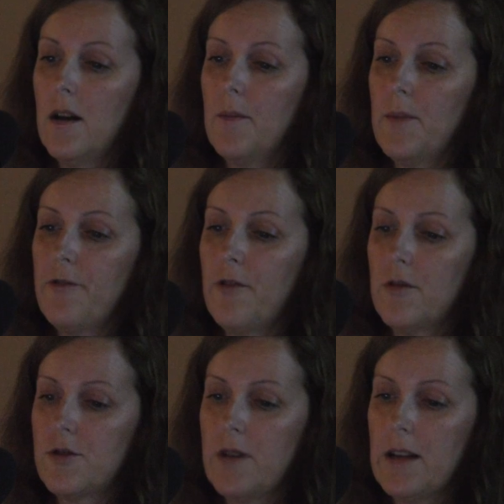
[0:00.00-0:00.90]
And
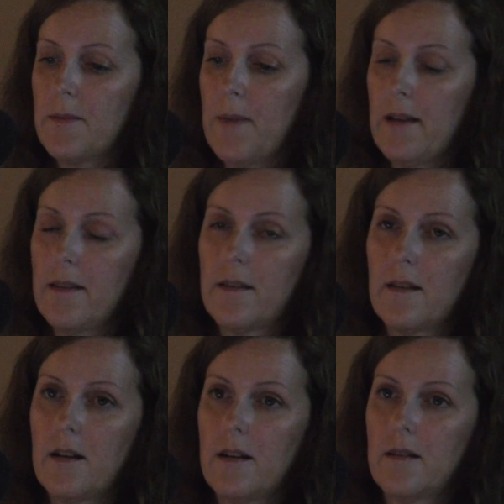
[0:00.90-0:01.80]
before treatment,
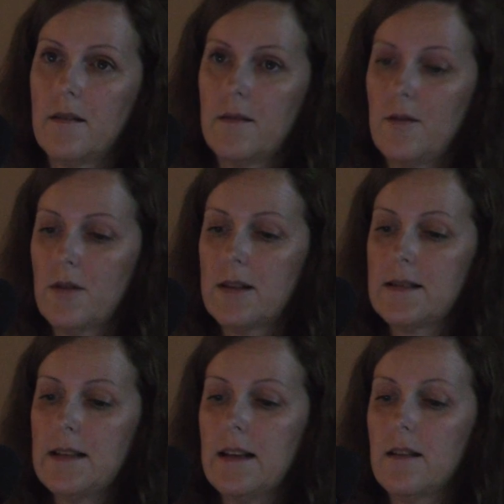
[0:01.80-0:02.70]
you
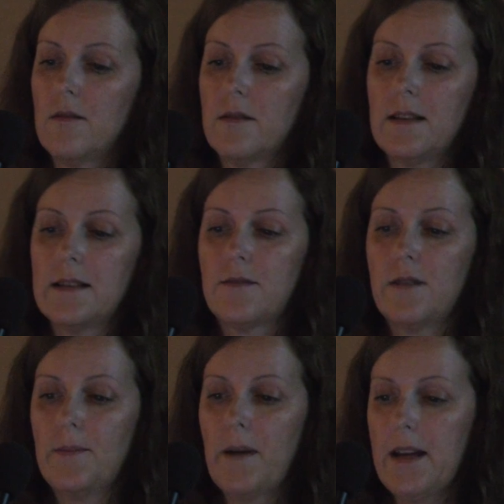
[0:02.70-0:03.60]
can see that these
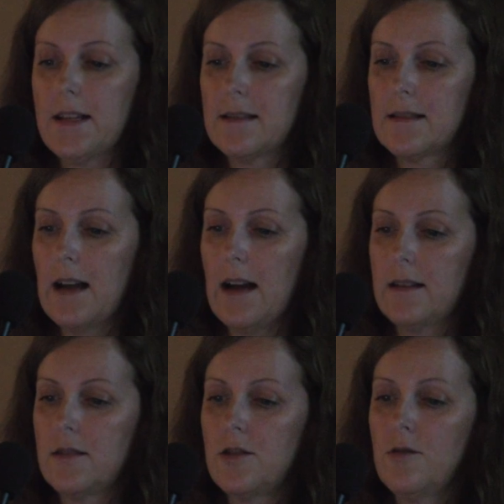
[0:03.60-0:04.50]
3 patients
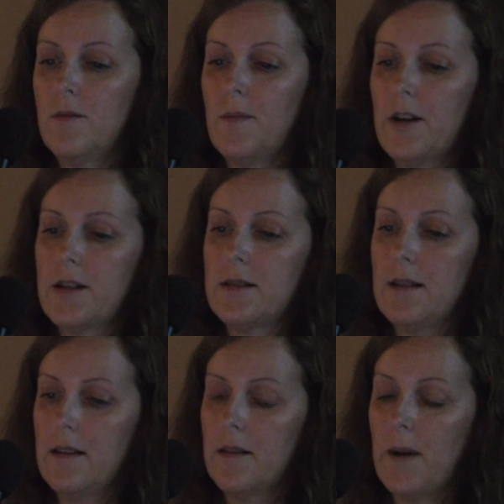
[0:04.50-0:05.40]
had tumors in the